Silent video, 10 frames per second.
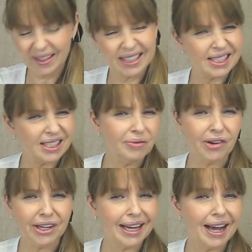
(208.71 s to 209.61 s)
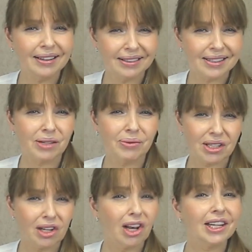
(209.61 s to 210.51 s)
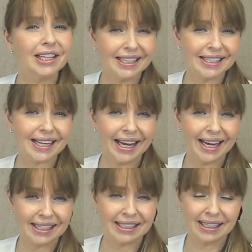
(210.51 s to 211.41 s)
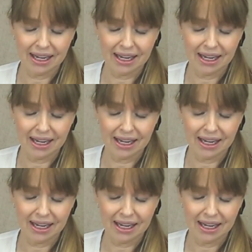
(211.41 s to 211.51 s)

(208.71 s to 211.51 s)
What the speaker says: still very young, so he's got a lot of years ahead.